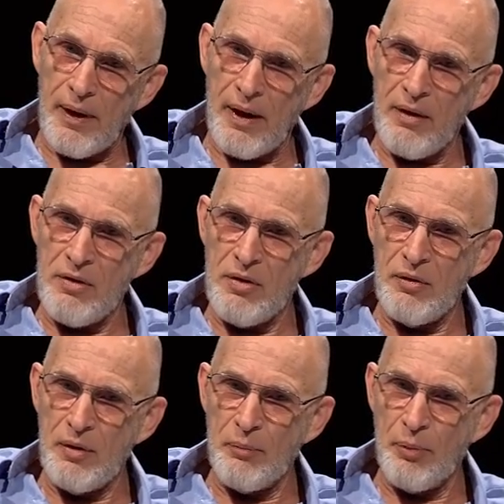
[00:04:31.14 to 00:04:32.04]
our
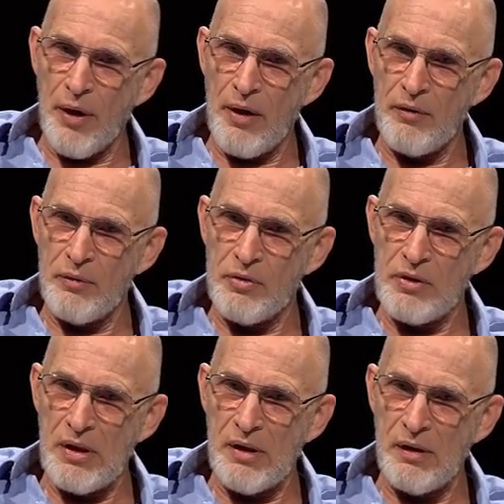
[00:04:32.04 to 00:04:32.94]
unit, prior to us
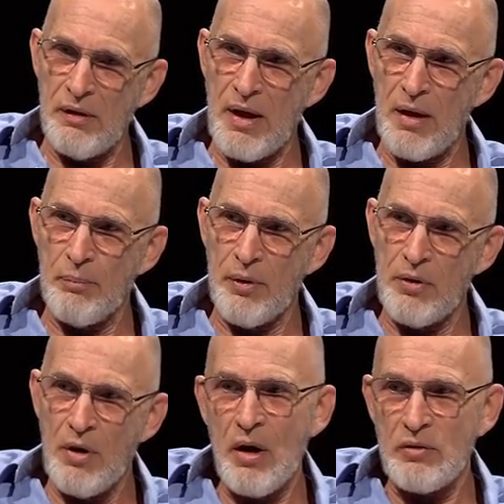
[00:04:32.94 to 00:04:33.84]
getting there, it had
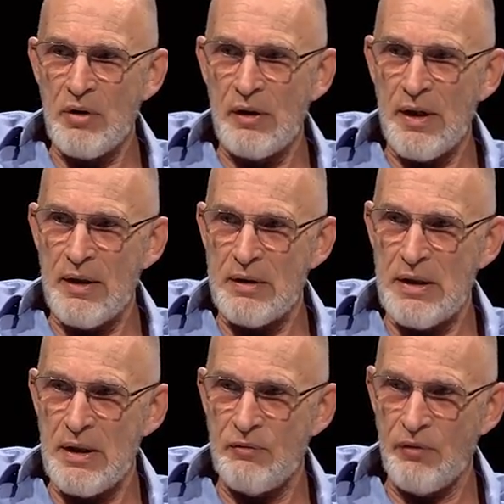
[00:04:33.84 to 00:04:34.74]
bird dogs,
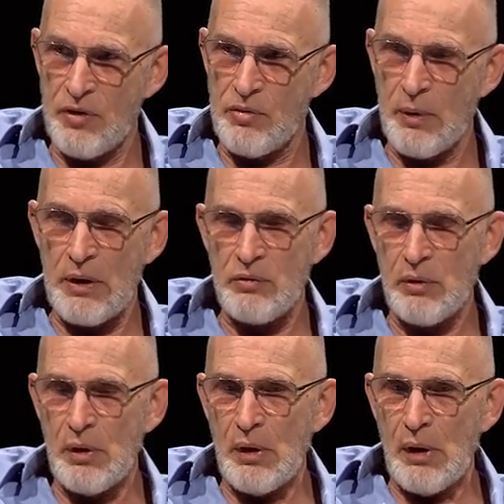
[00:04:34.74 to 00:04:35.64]
L-19 fixed wings.
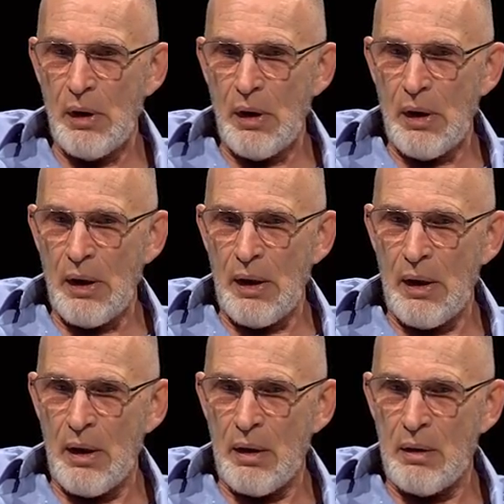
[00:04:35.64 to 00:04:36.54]

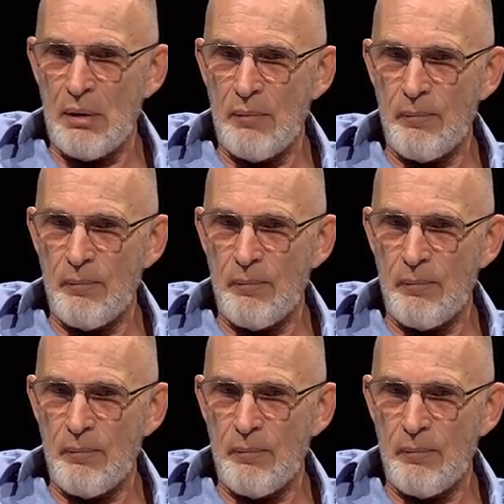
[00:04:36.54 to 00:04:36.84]
And